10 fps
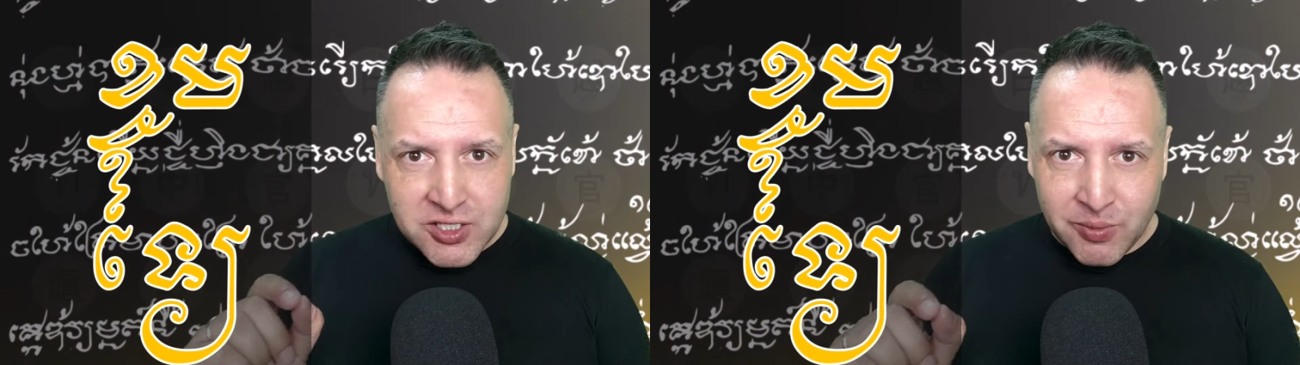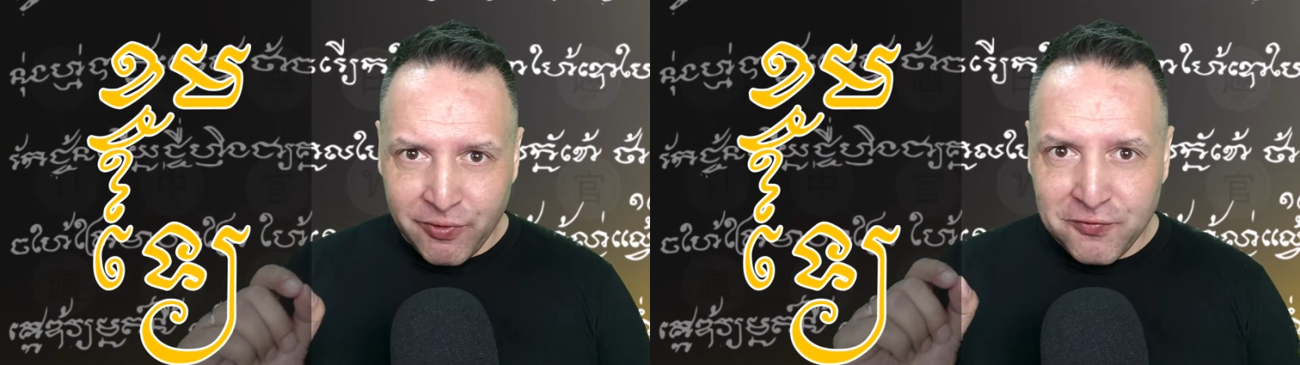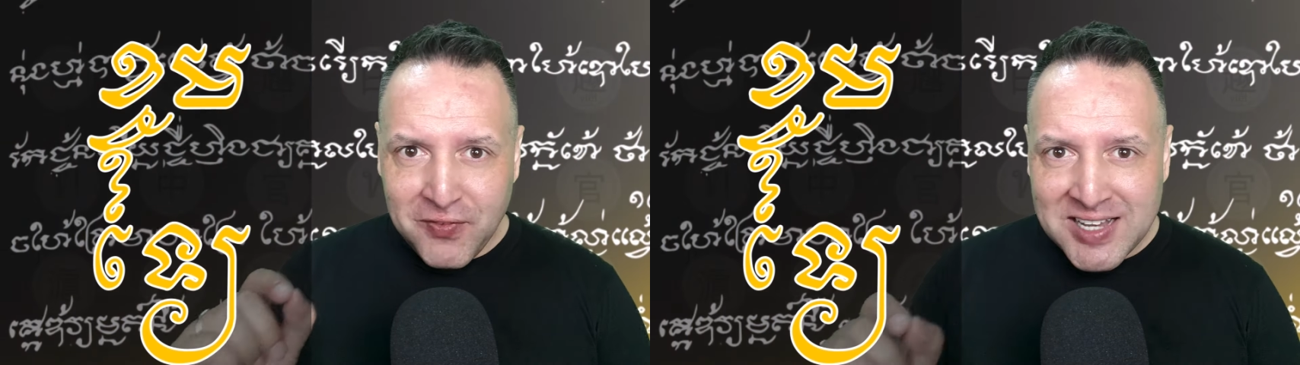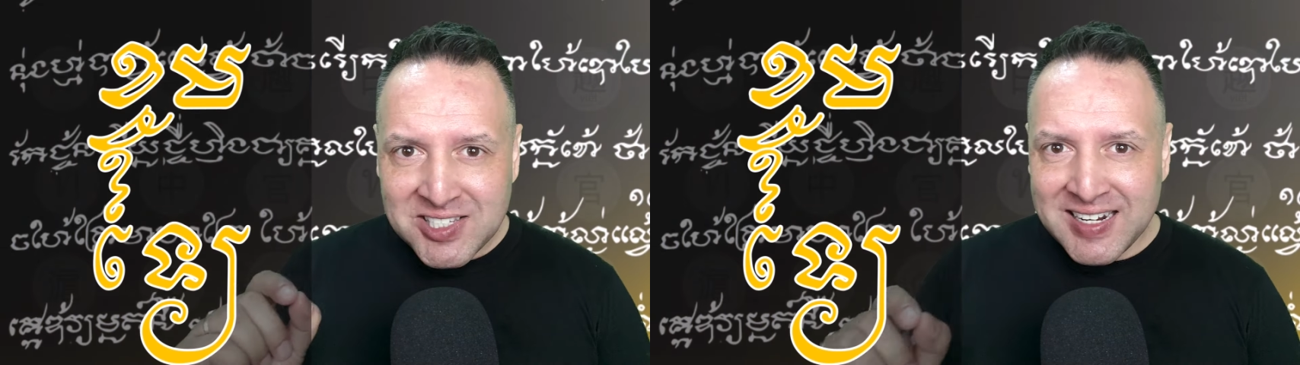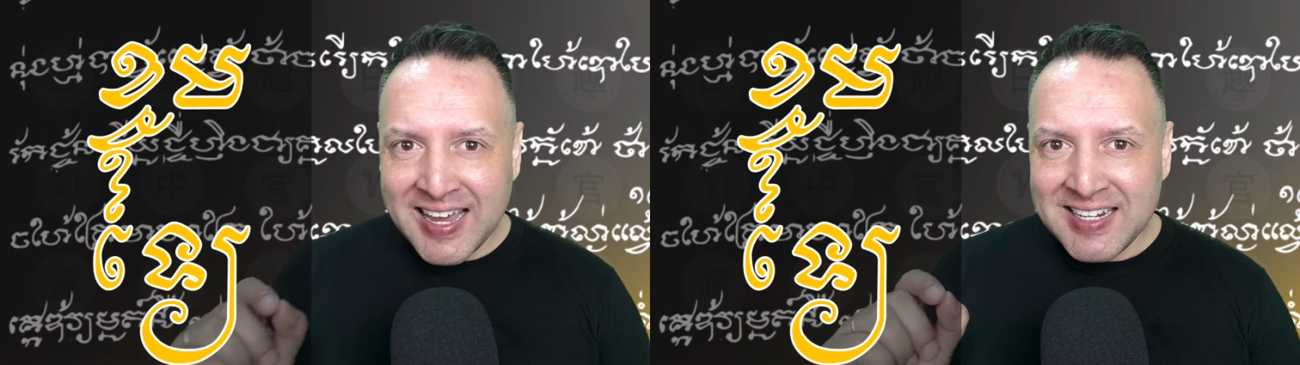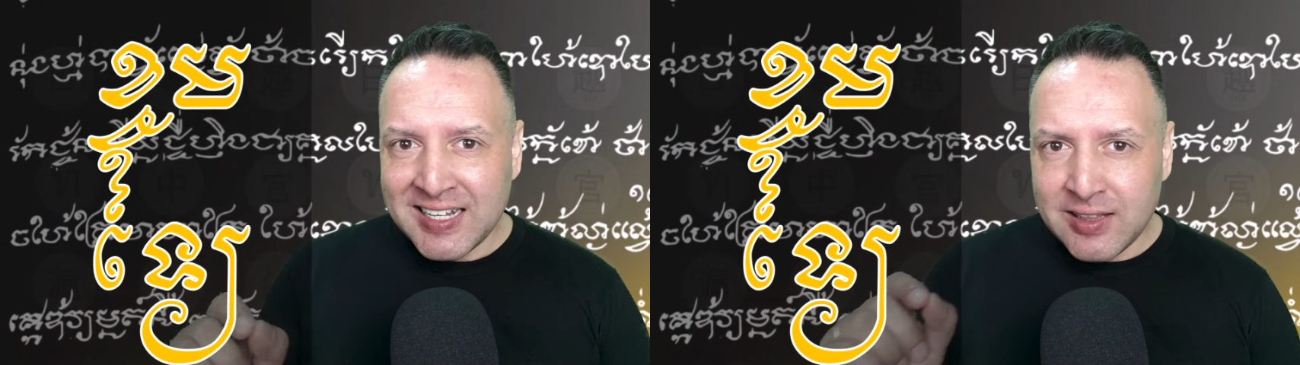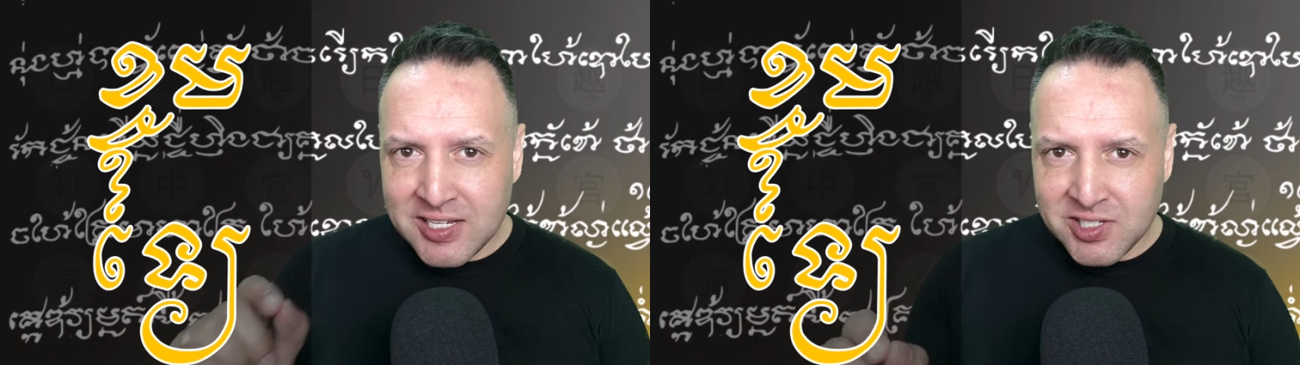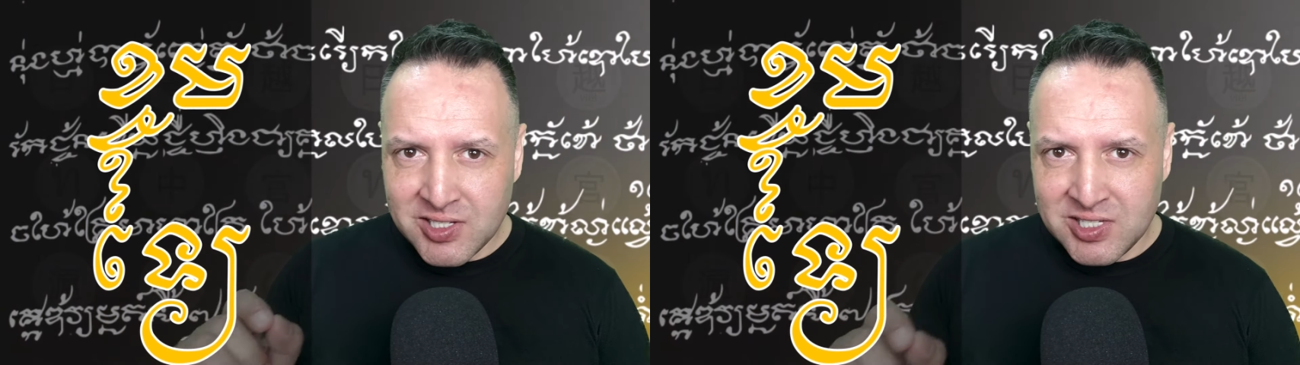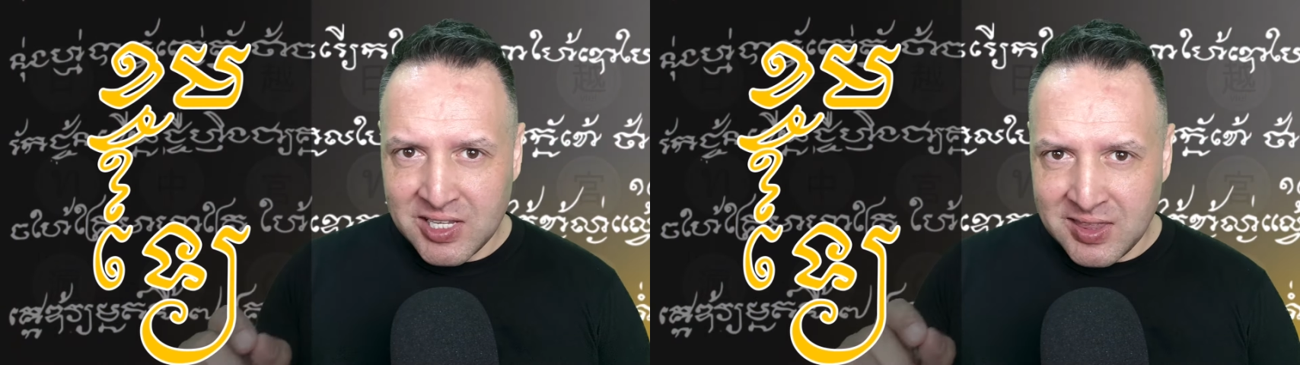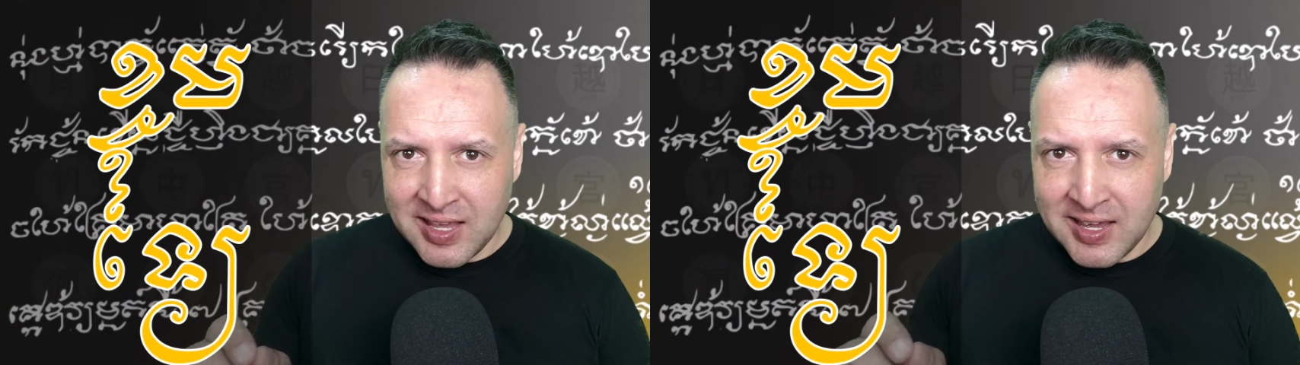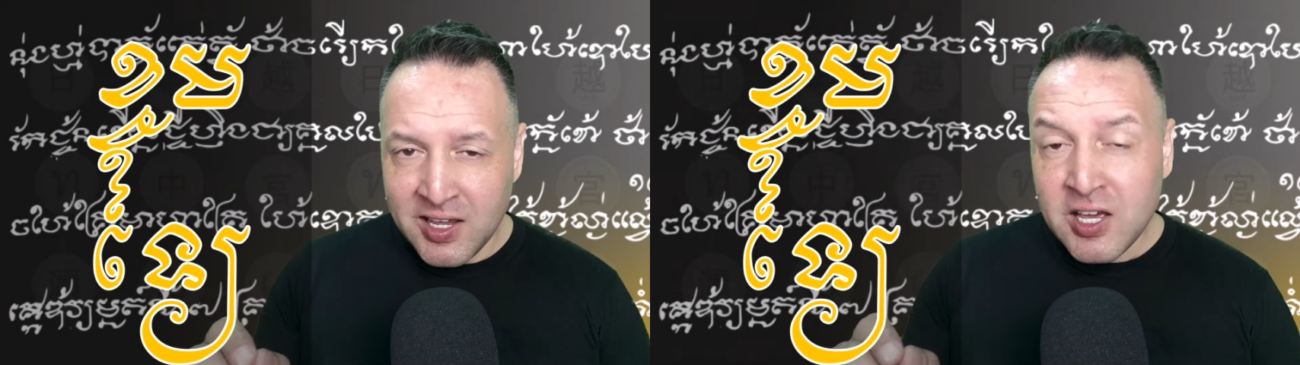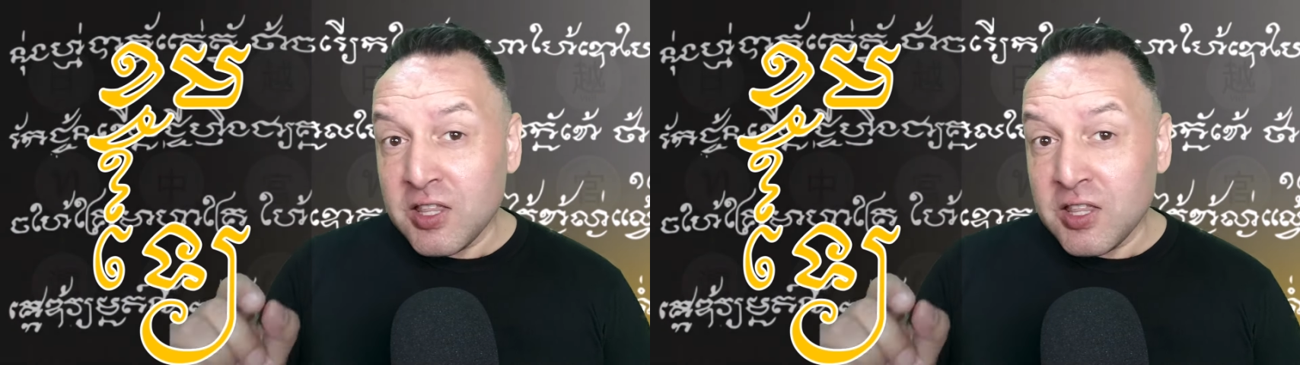some fascinating lessons in there